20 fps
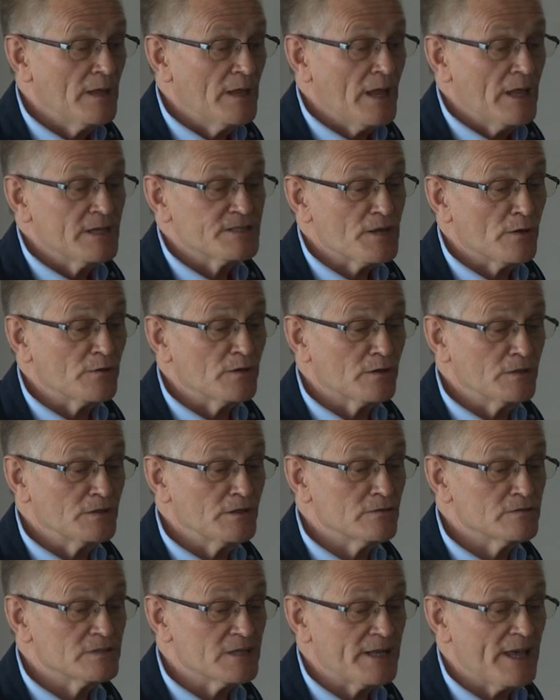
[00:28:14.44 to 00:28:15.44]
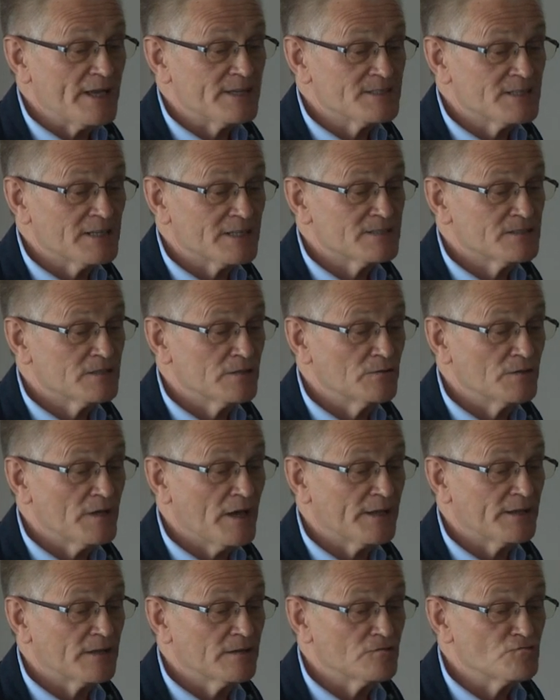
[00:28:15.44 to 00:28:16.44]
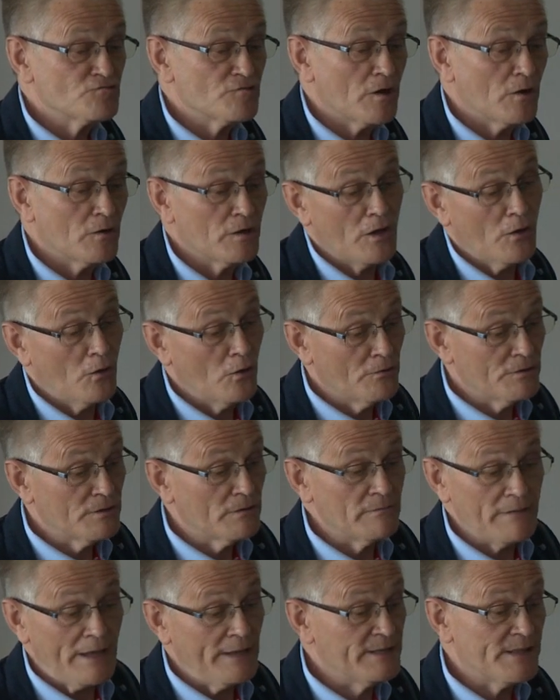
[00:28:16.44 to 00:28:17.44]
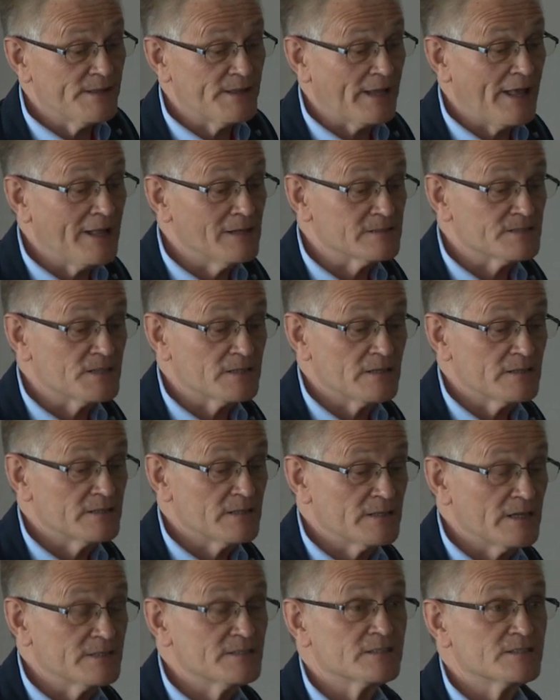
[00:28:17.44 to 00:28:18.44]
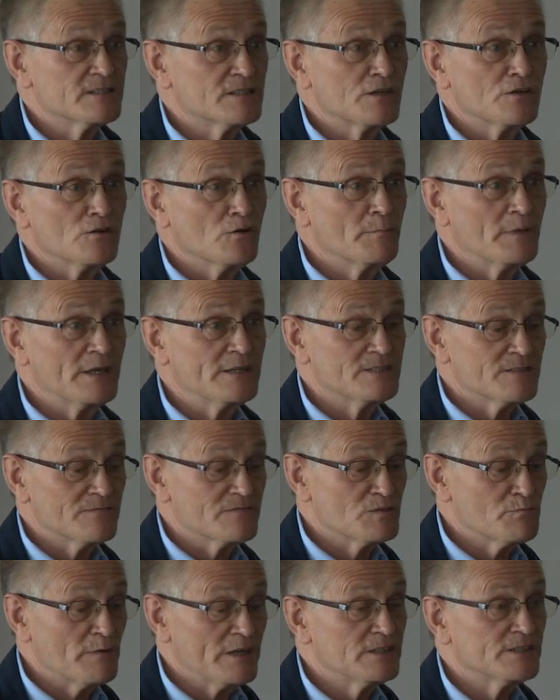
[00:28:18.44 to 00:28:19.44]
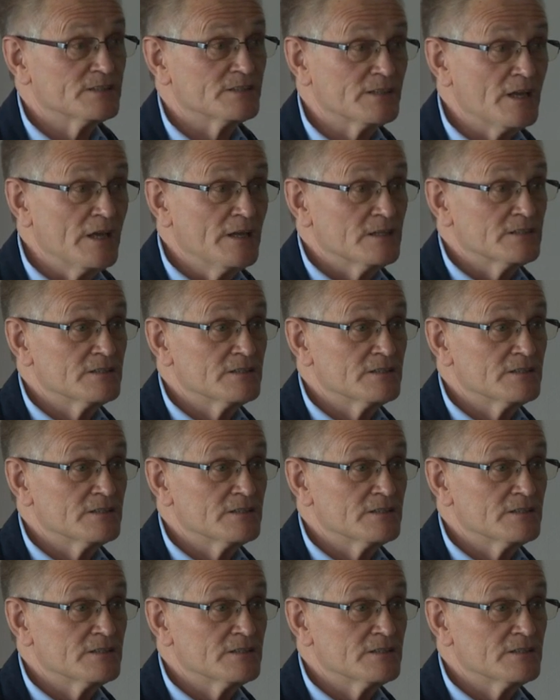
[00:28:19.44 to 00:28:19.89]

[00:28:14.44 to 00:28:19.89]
So you can use an 8629 controller or anything else as a secure means of switches,